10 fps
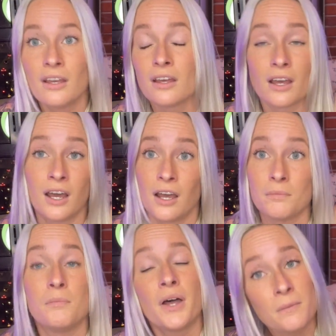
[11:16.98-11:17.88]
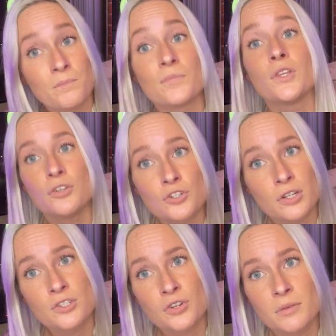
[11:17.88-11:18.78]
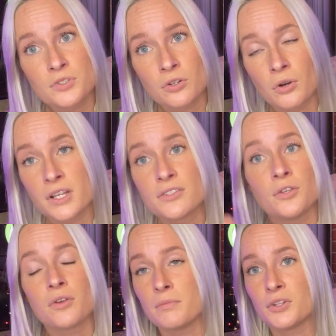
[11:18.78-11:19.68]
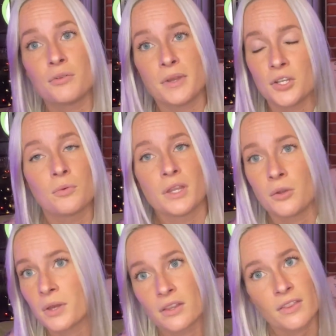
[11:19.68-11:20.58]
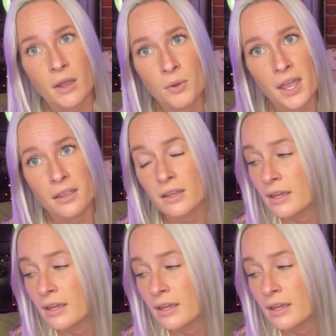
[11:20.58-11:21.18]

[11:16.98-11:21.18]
But use your Instagram stories. You can build a menu really quickly that way.